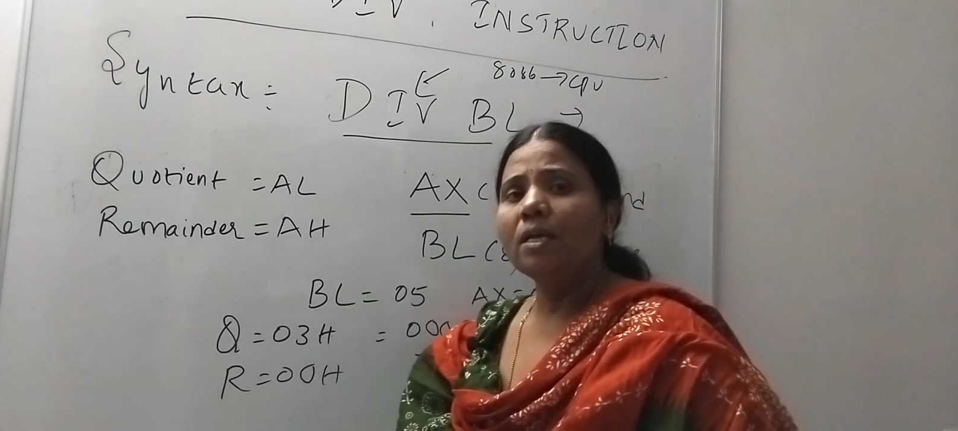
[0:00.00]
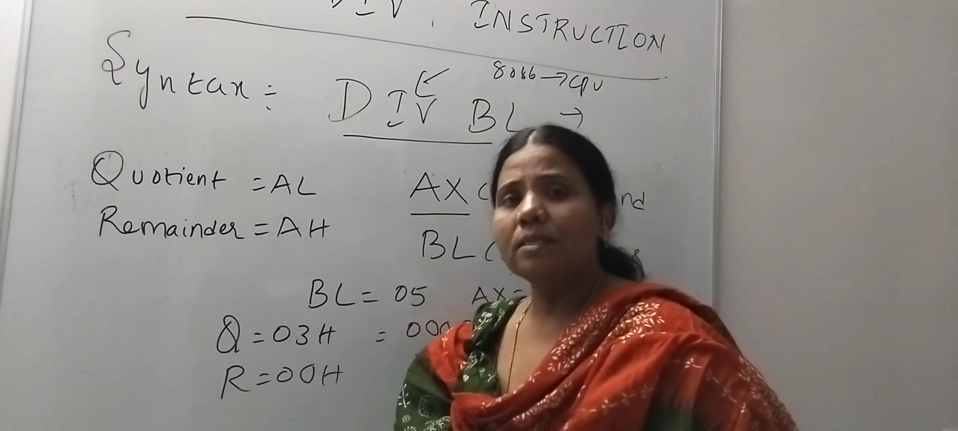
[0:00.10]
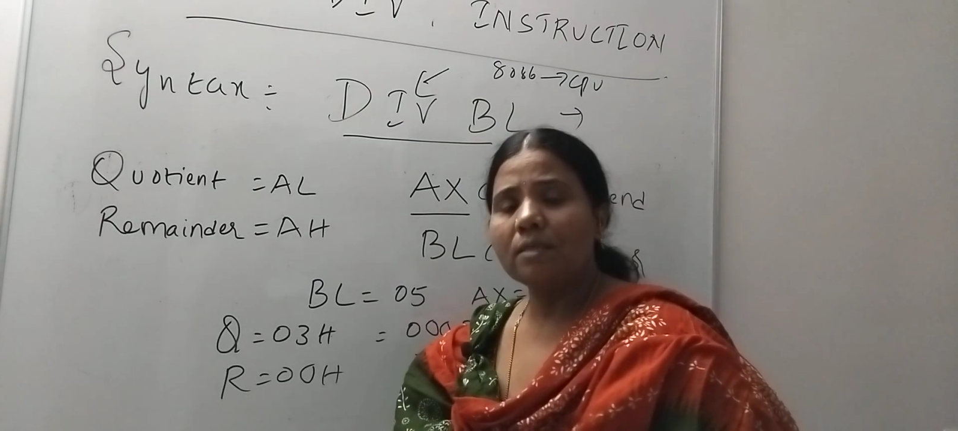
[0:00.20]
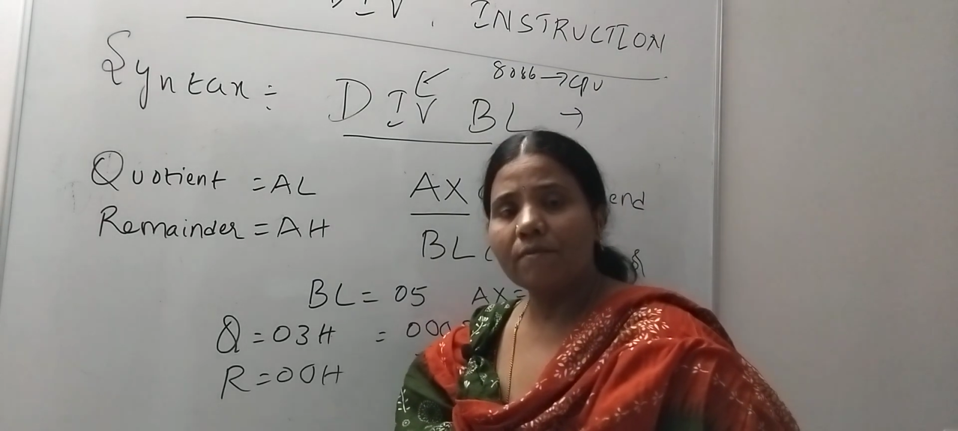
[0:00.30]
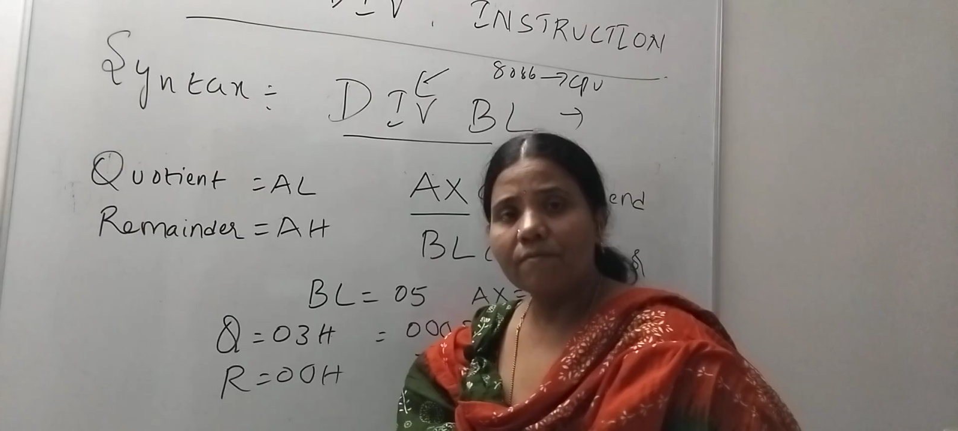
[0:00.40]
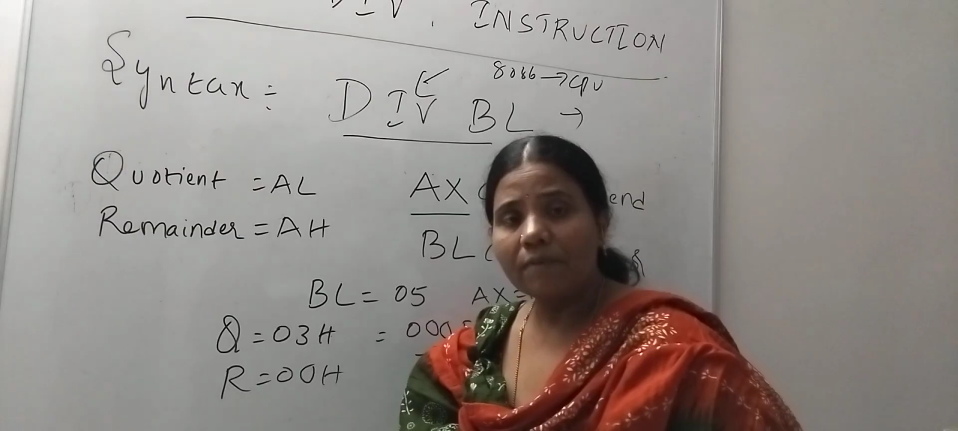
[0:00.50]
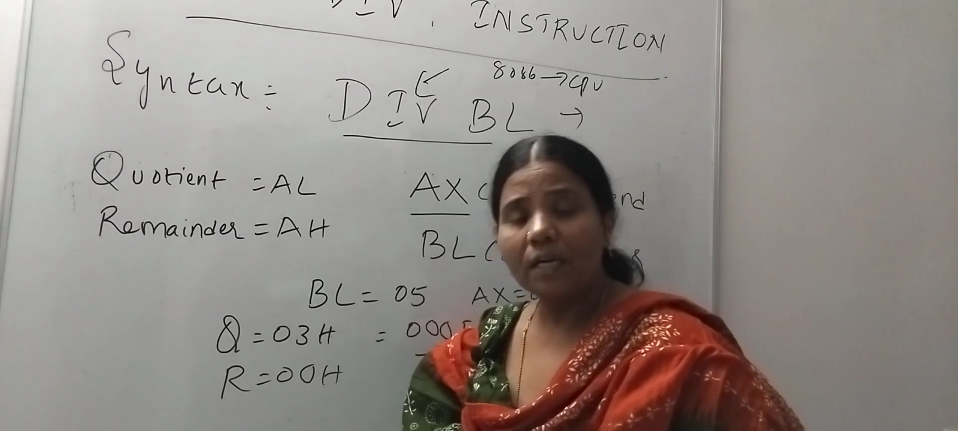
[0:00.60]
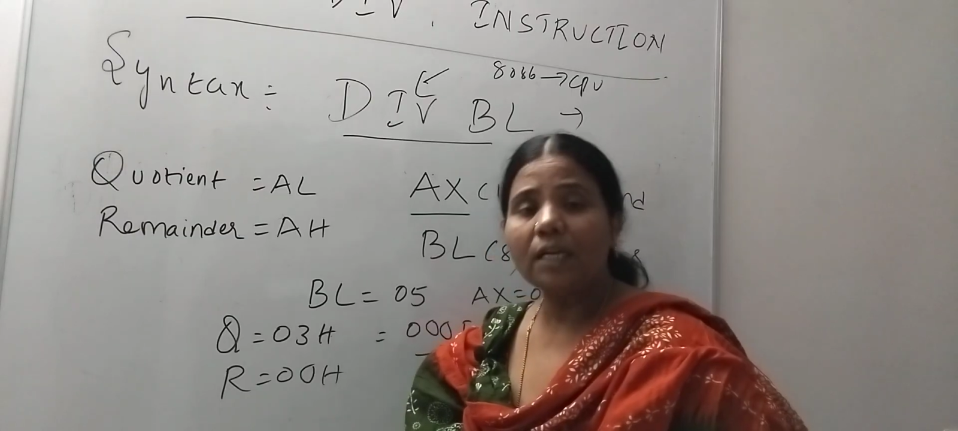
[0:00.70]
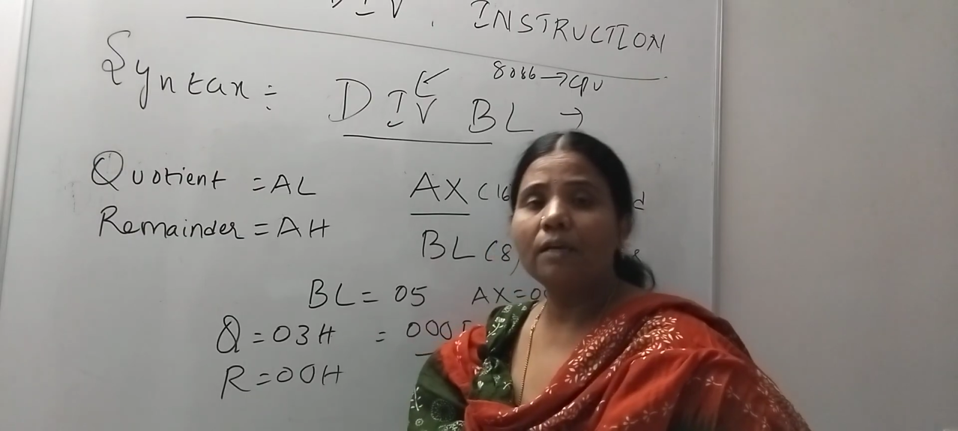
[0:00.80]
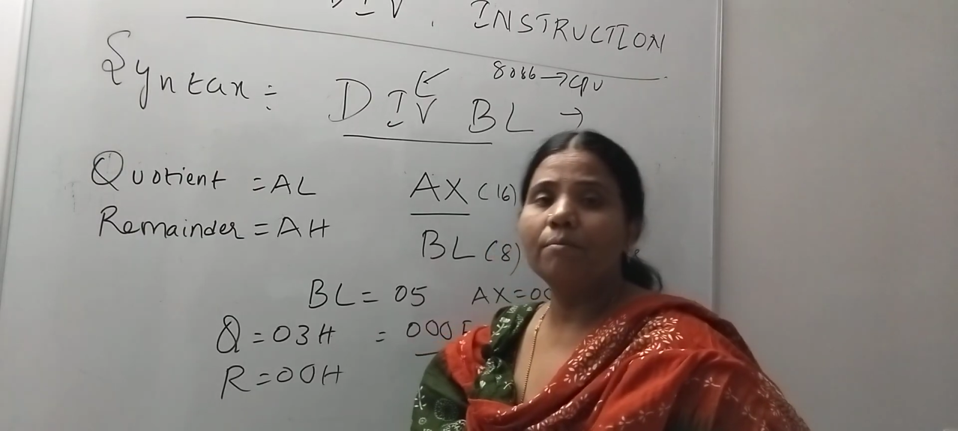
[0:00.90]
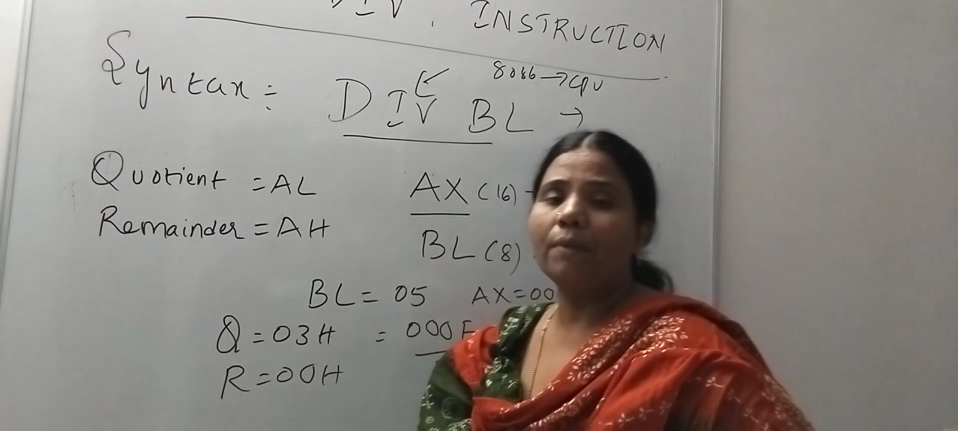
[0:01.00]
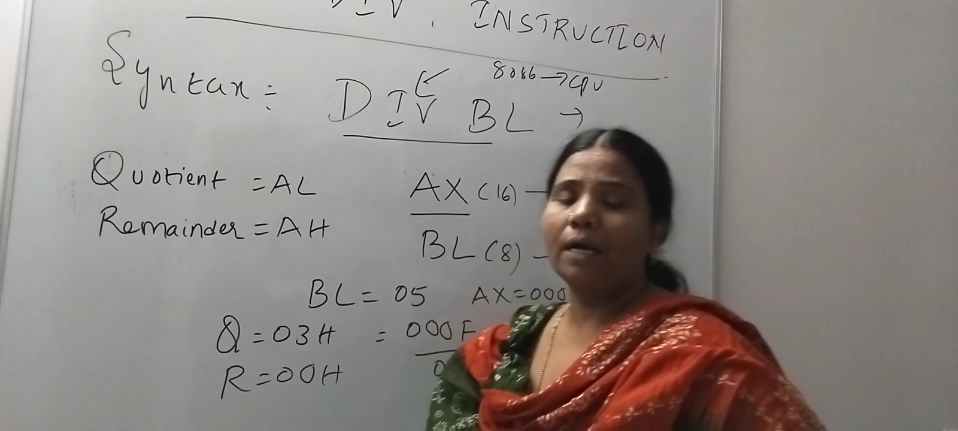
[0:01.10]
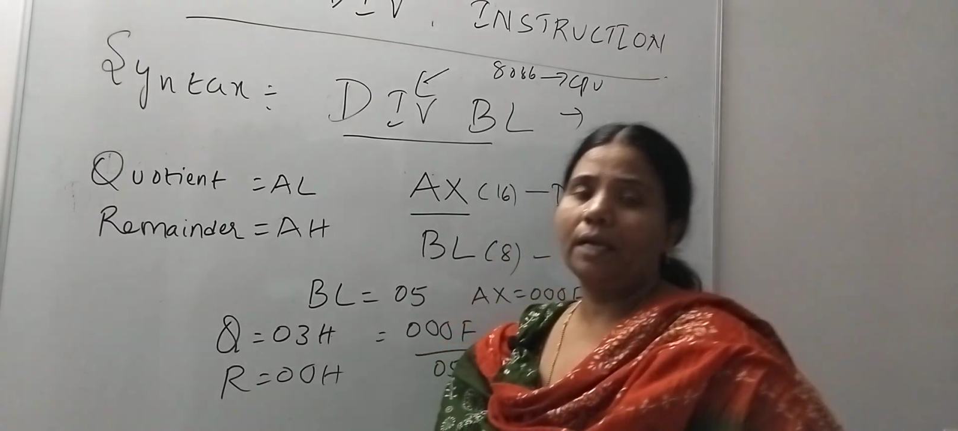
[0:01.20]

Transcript: some work by